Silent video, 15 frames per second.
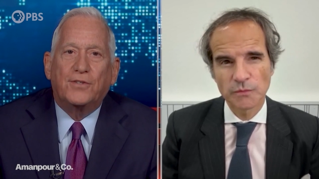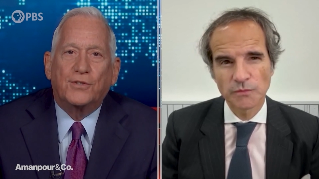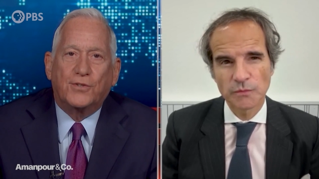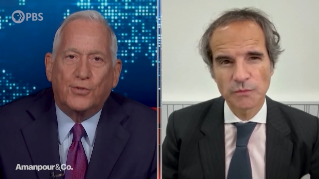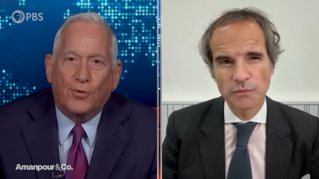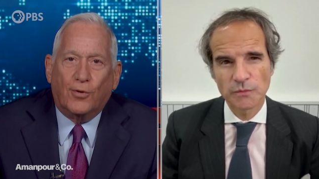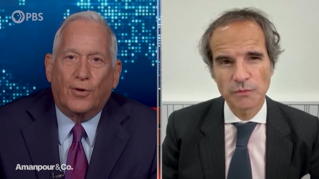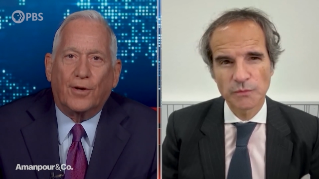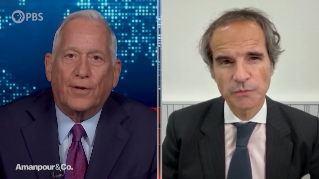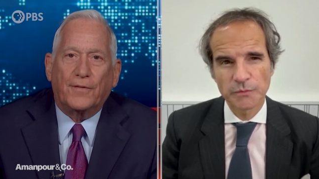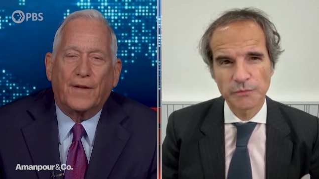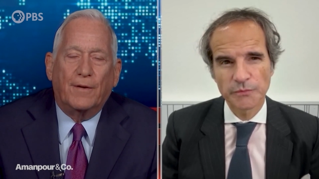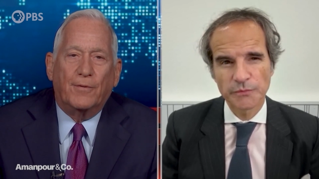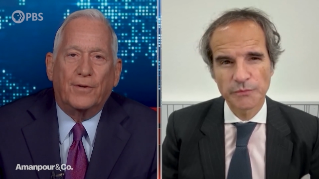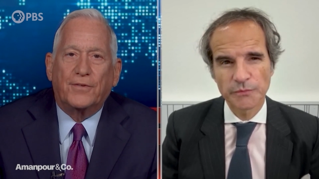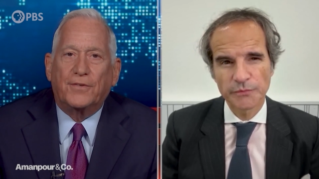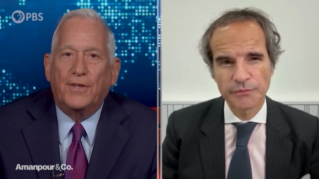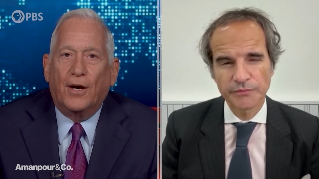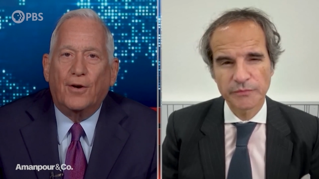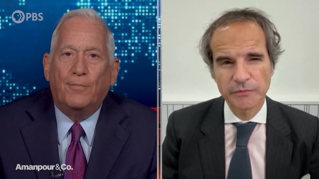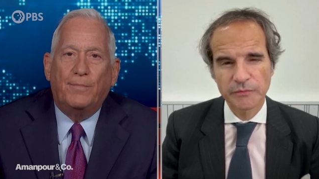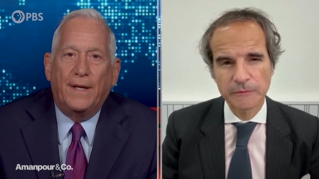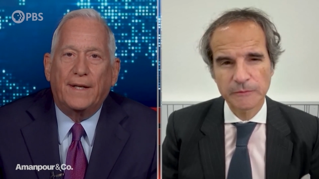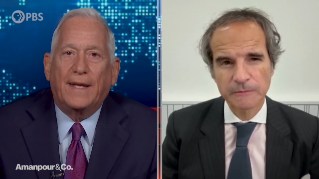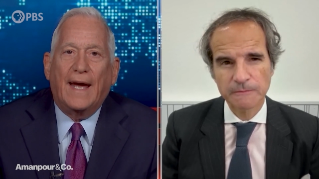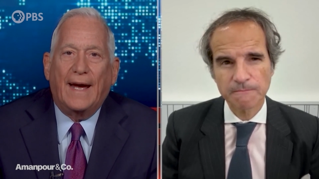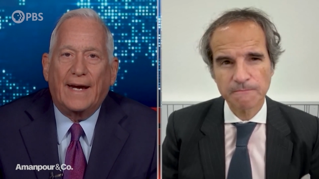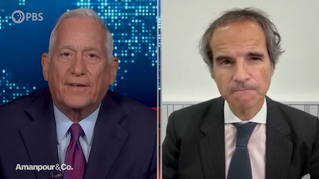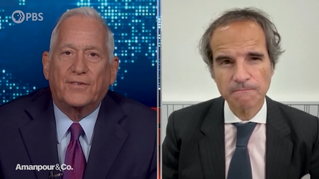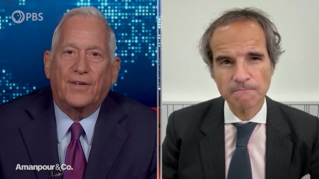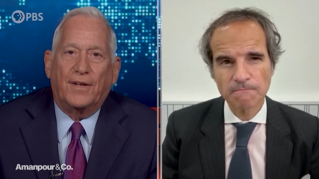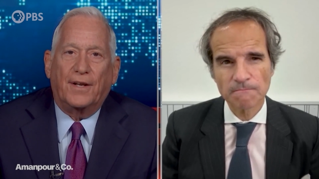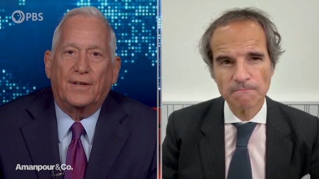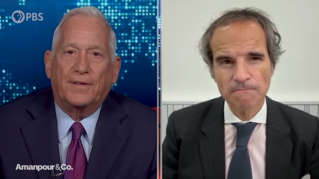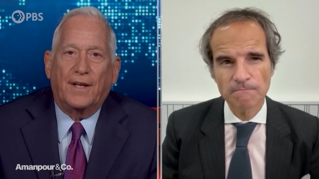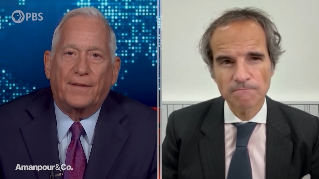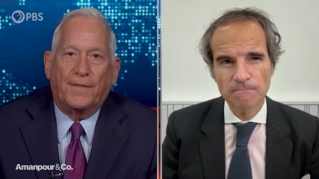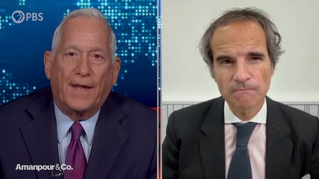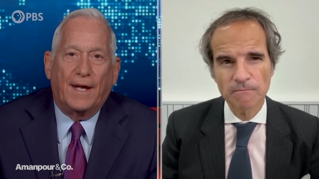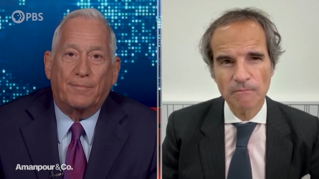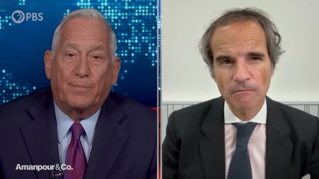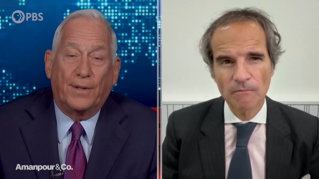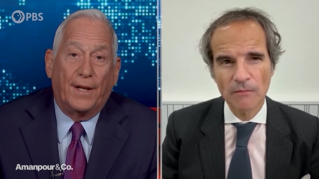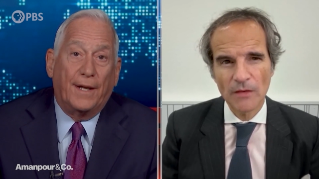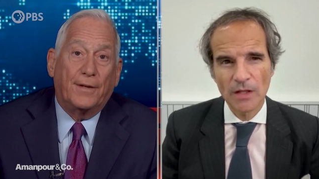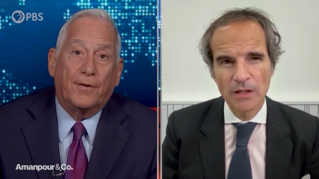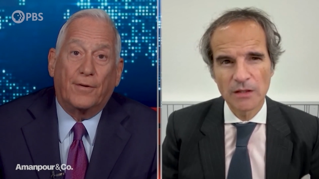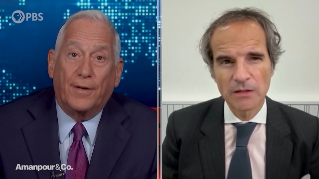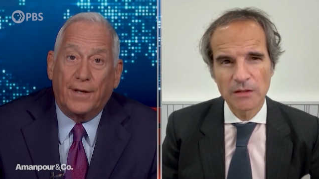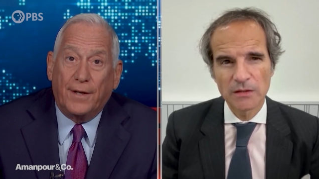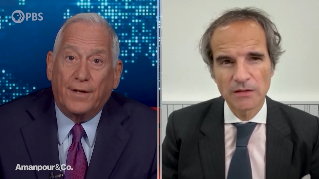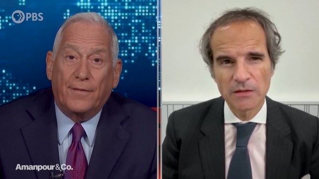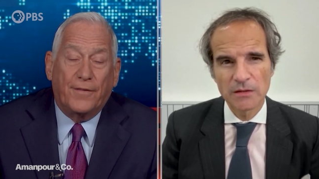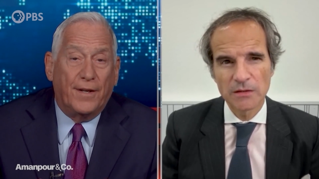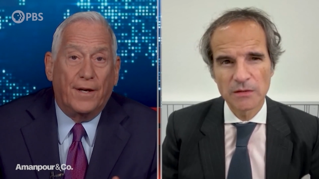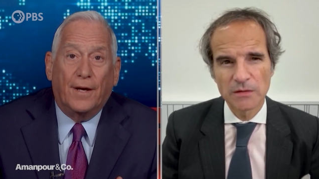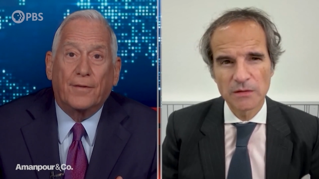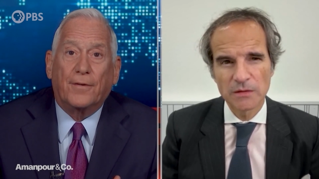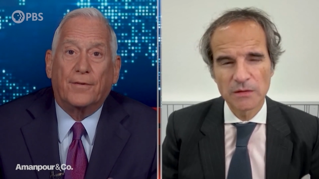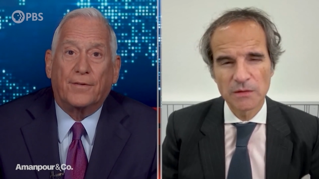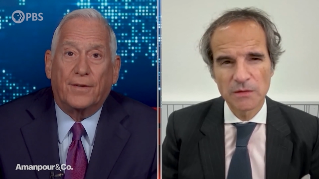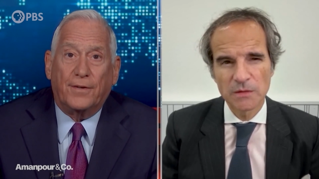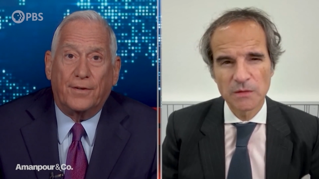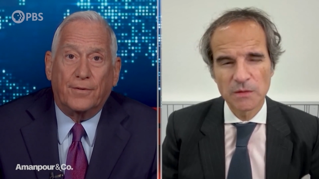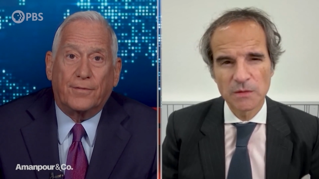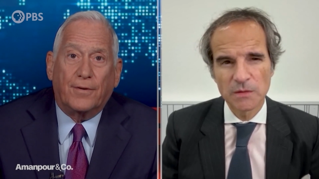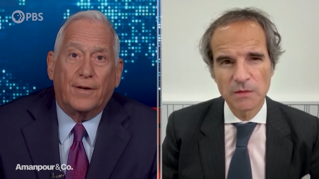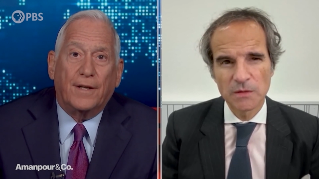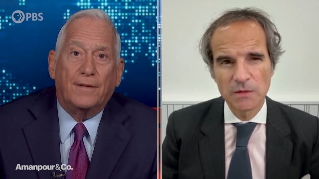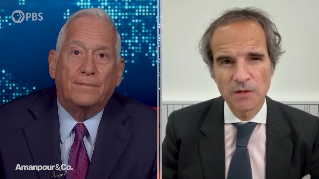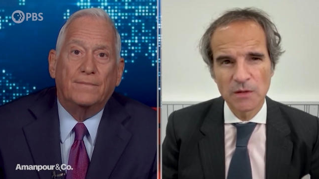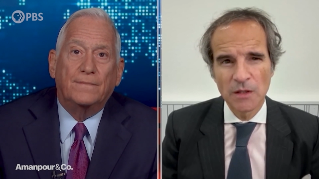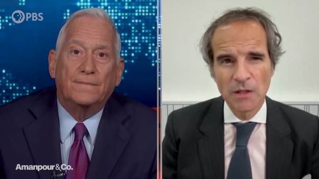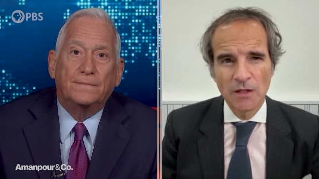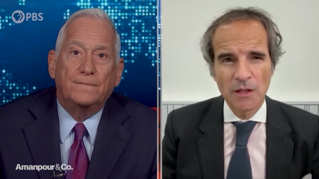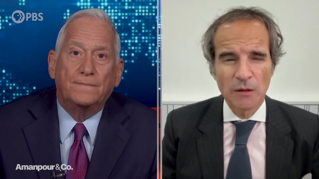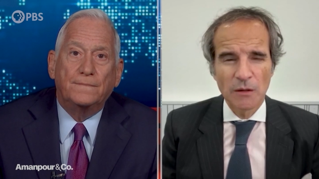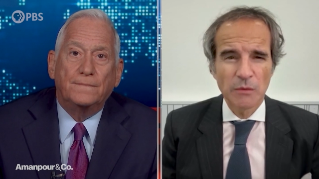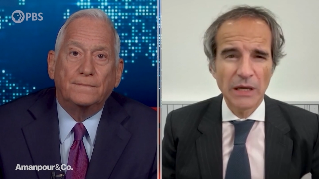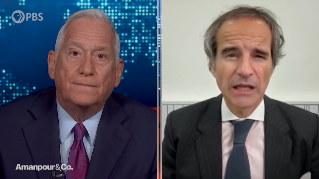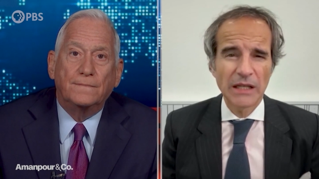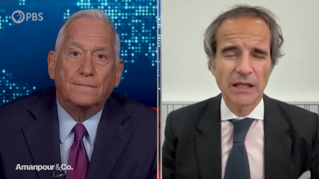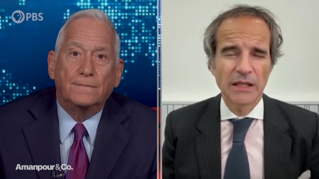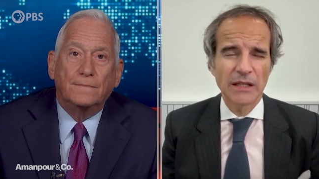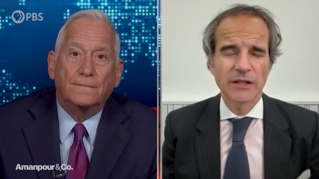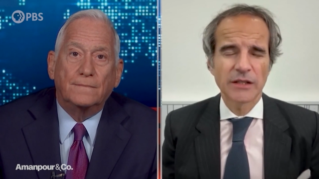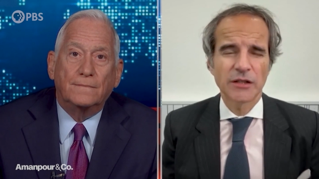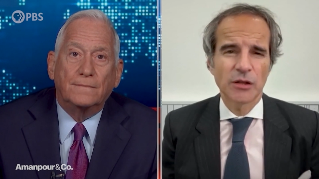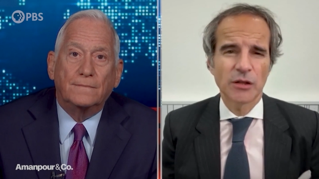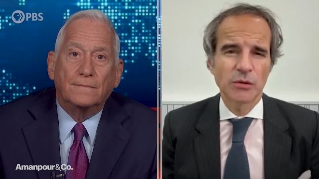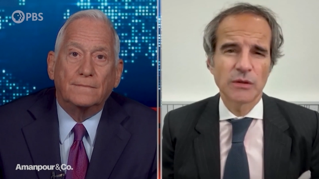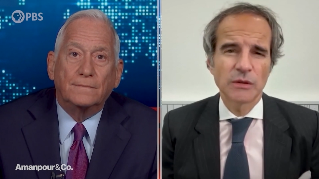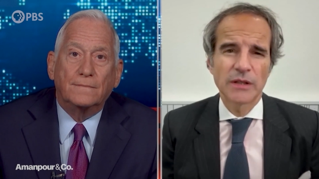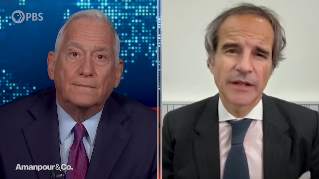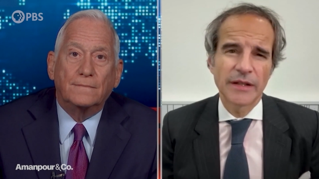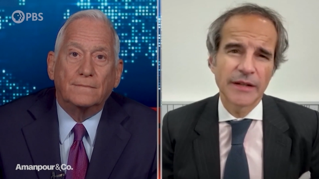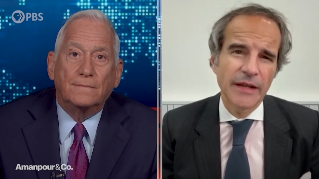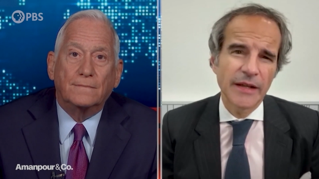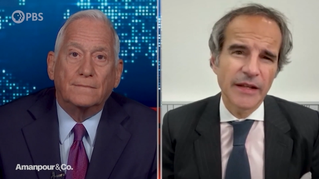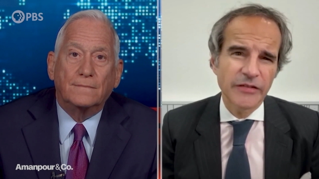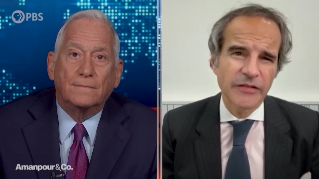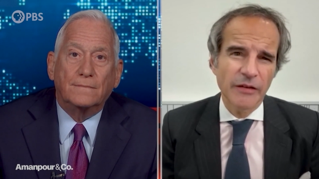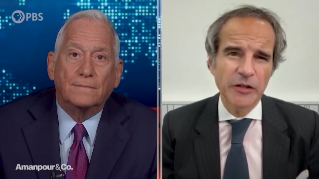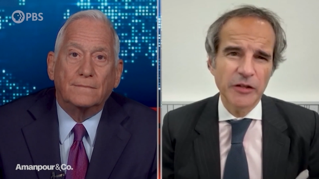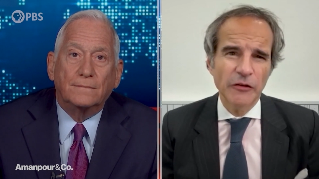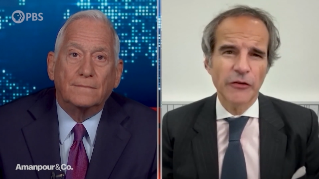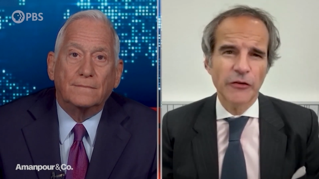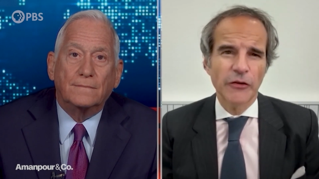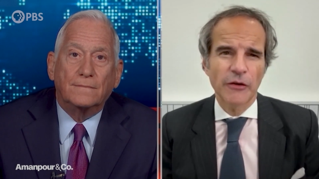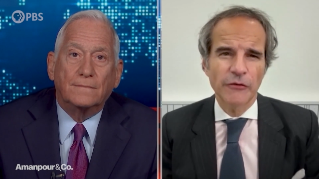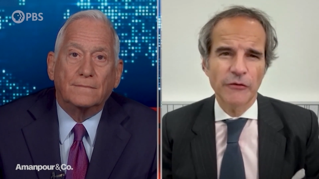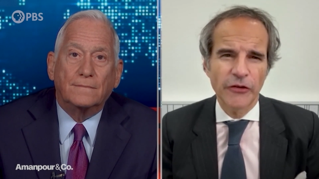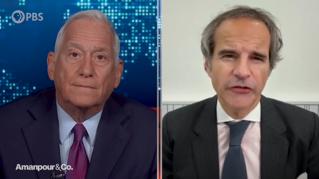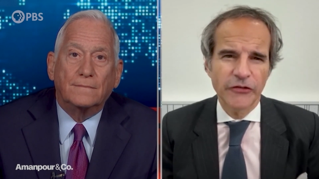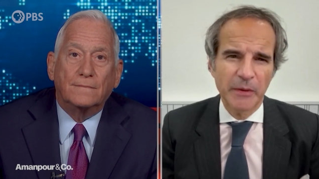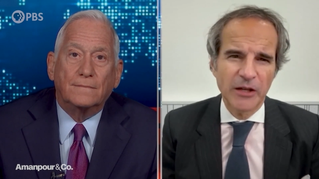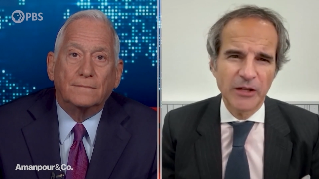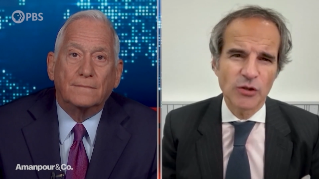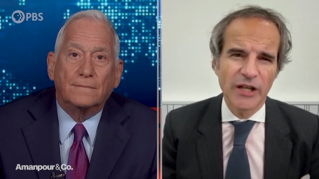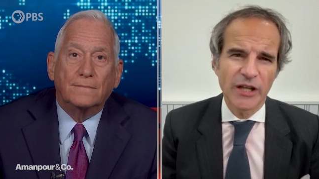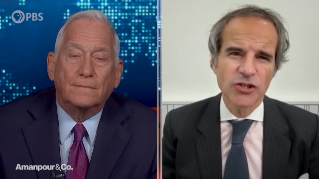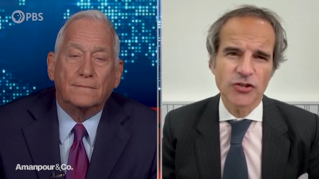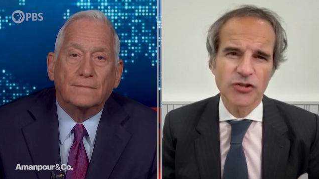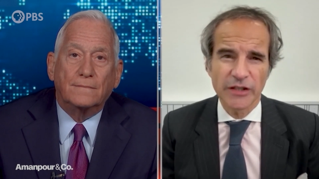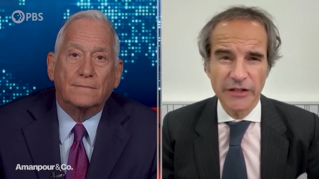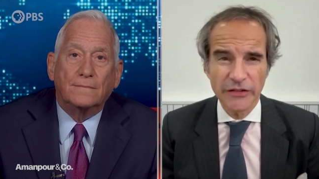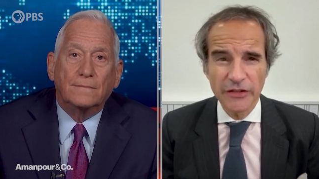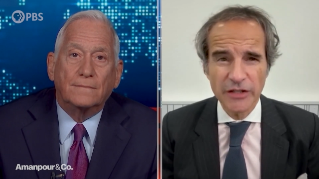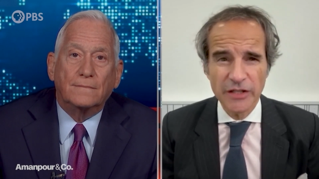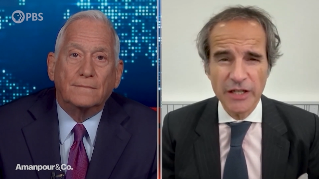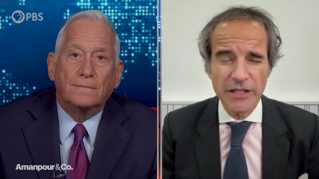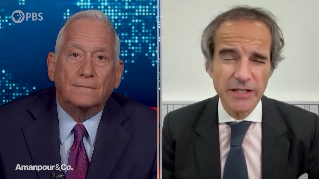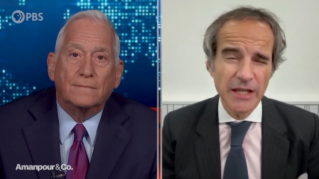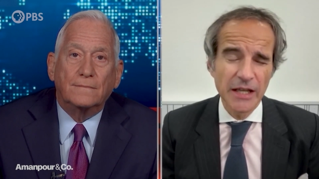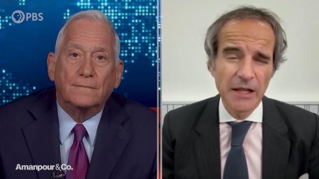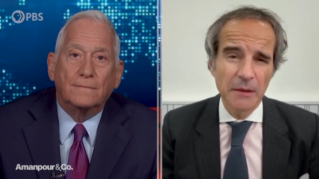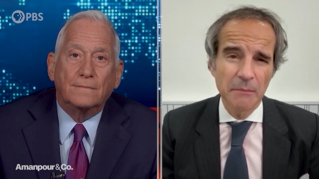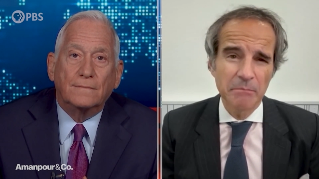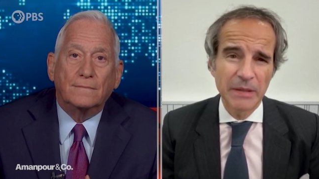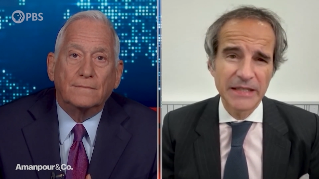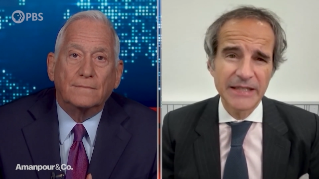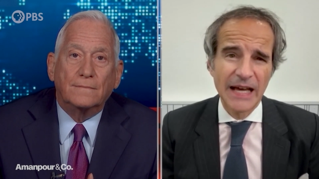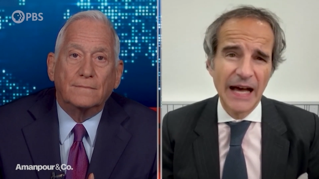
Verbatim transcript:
Speaker 1: sure there was no big accident at that plant or any of the others in Ukraine. Well, you
Speaker 2: know, it's a bit of a speculation, isn't it? But